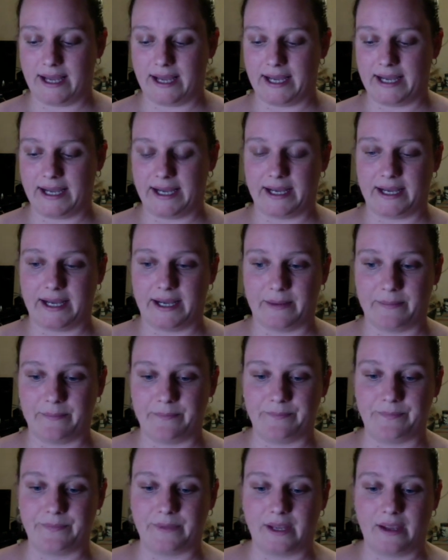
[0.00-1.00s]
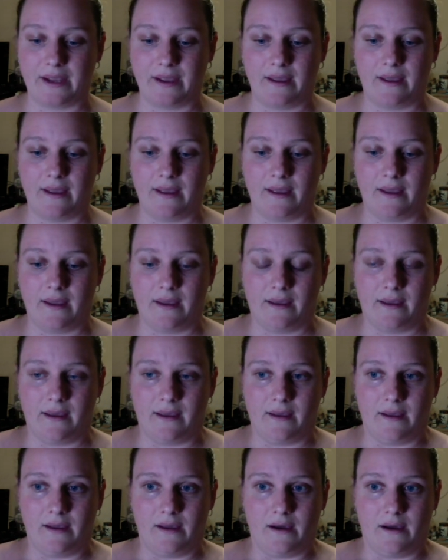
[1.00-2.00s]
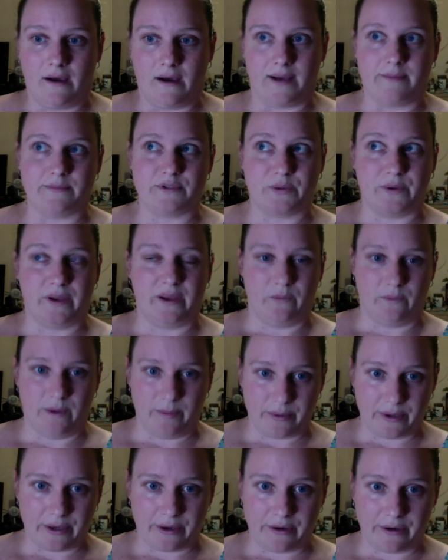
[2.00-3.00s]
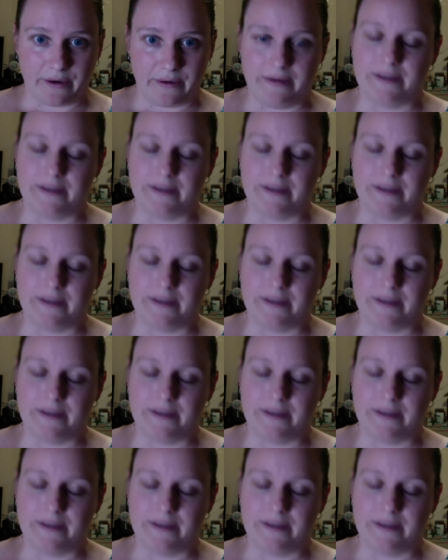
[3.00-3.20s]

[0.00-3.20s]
I'm doing whip go,